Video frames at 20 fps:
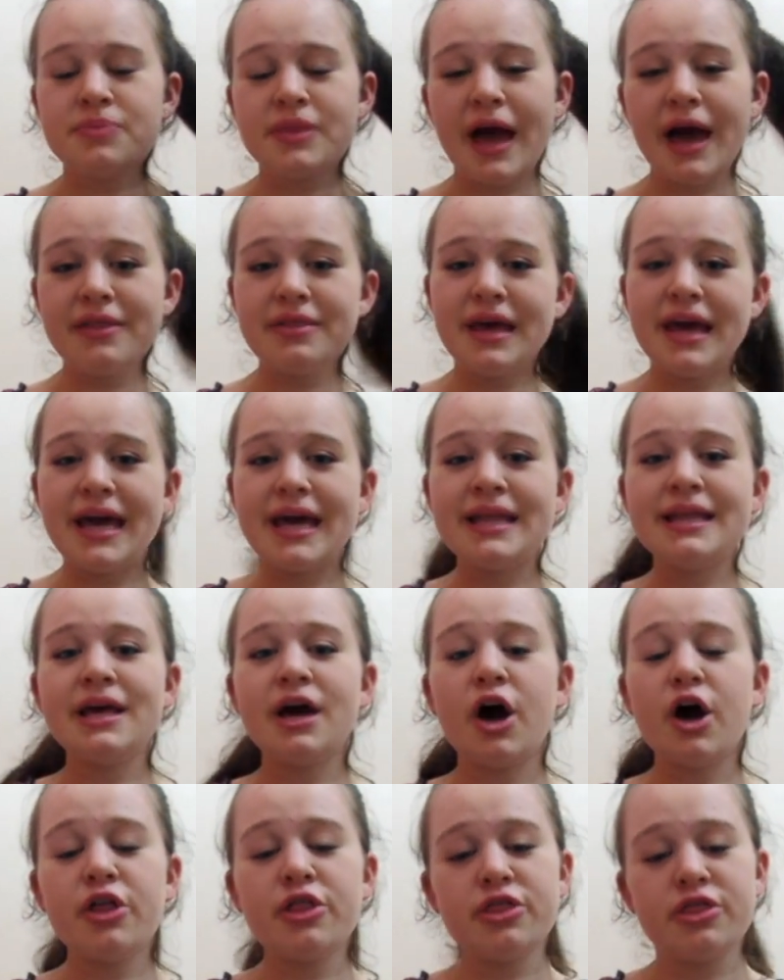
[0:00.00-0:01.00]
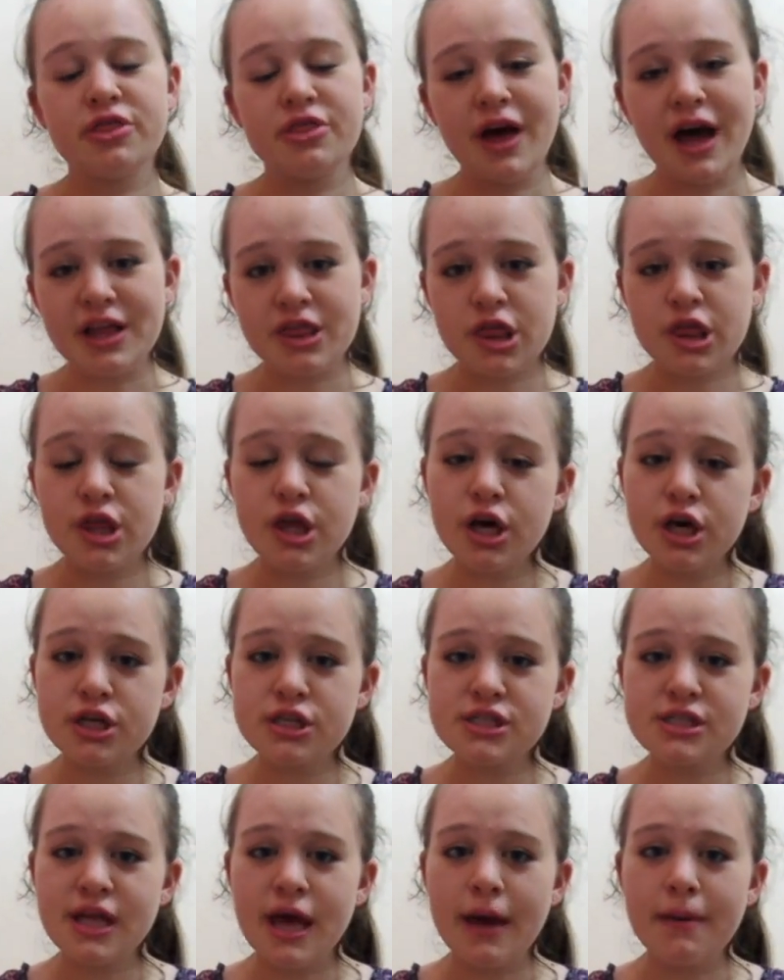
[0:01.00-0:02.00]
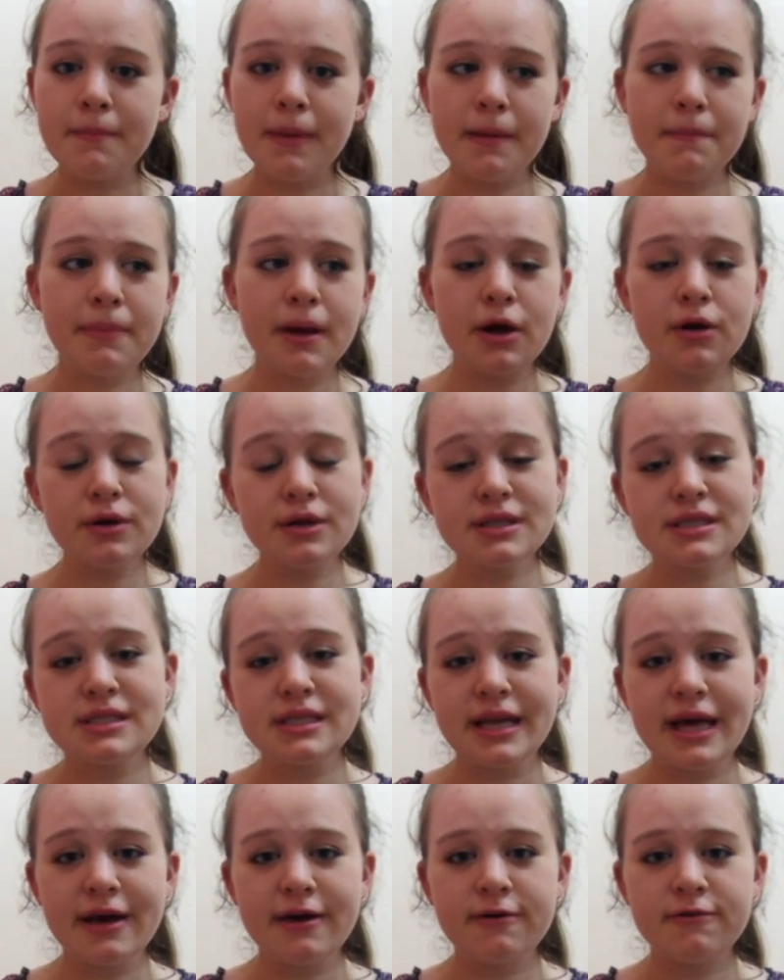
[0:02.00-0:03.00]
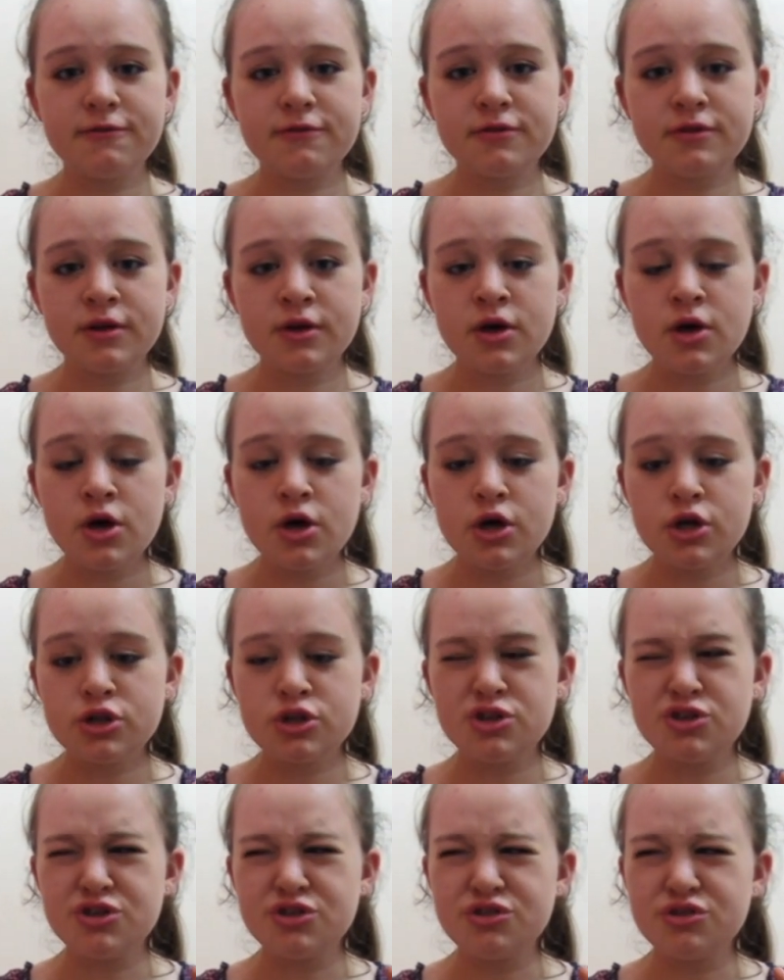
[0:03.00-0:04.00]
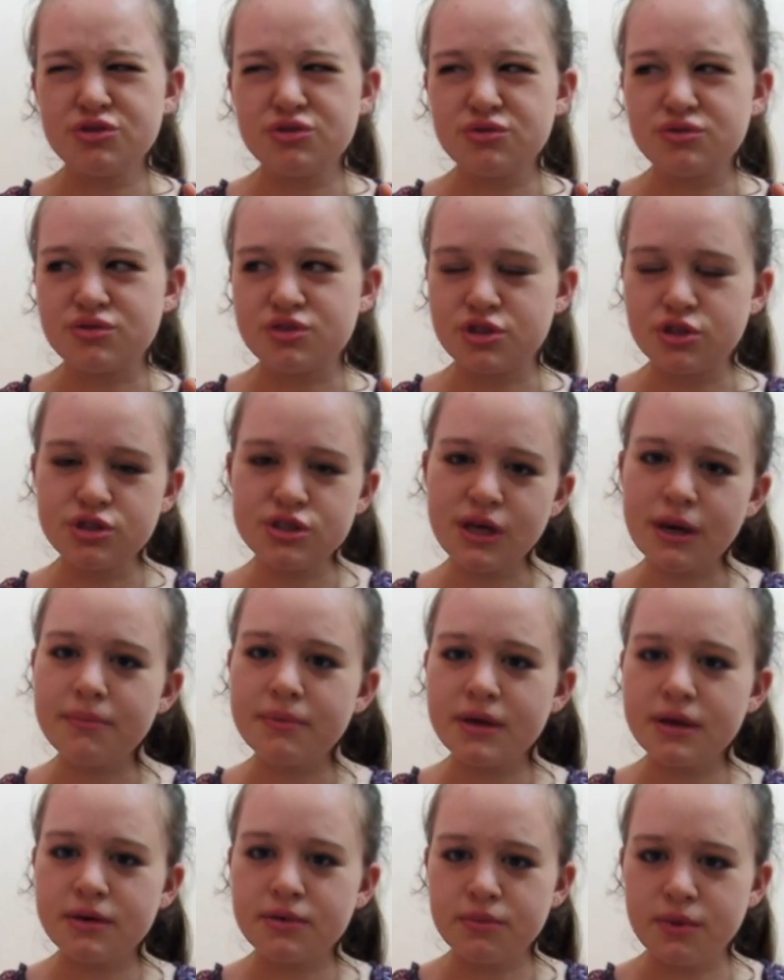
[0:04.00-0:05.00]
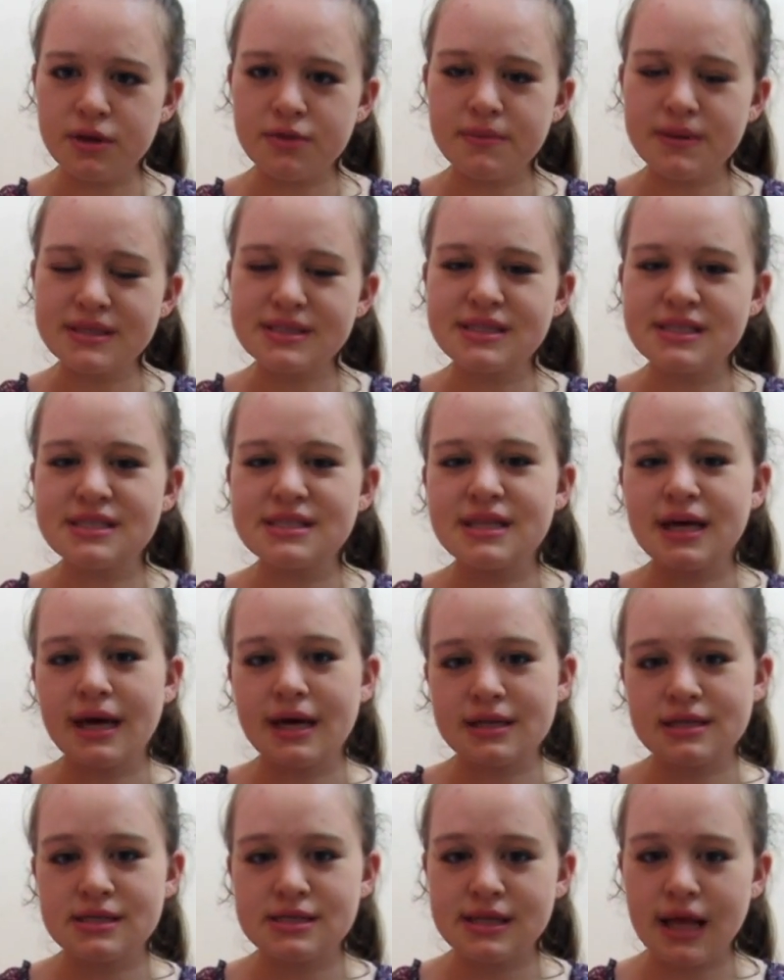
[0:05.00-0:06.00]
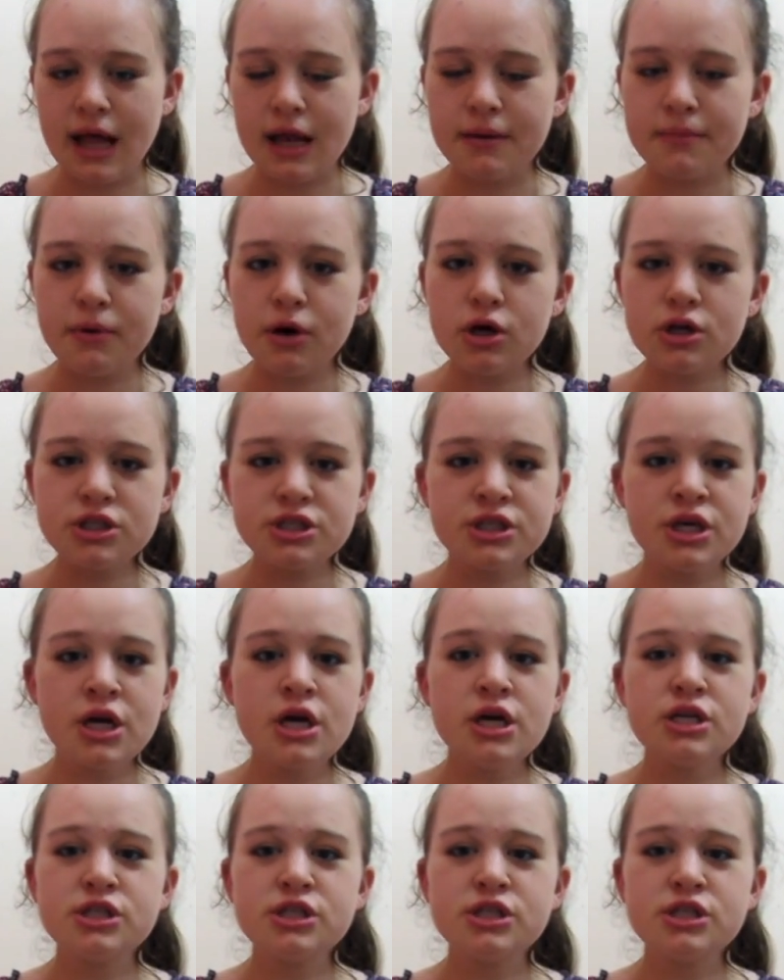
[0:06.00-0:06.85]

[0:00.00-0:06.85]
And then on that Thursday, my parents left to do something with my sister at Stellenbosch.